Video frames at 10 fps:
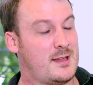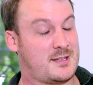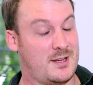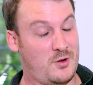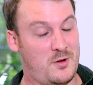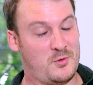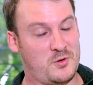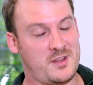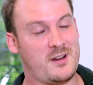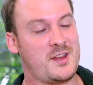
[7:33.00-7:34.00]
It's a lot
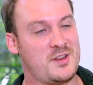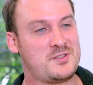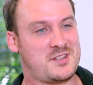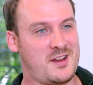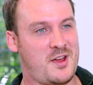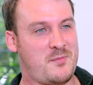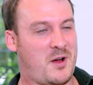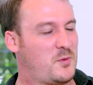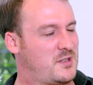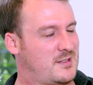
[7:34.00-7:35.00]
more than I used to know, but